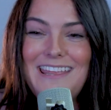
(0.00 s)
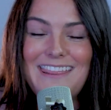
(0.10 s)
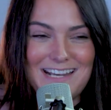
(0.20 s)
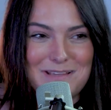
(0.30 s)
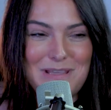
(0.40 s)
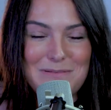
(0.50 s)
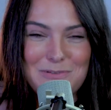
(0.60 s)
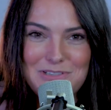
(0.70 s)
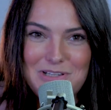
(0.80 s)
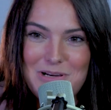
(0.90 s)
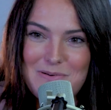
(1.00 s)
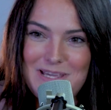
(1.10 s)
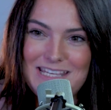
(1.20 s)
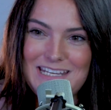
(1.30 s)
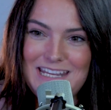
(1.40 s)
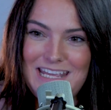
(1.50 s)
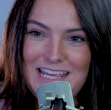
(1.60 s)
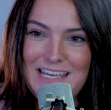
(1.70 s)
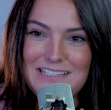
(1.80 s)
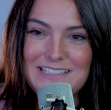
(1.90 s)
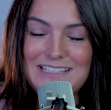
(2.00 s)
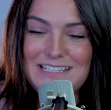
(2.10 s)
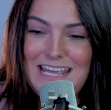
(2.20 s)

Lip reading: then I'm able to go in and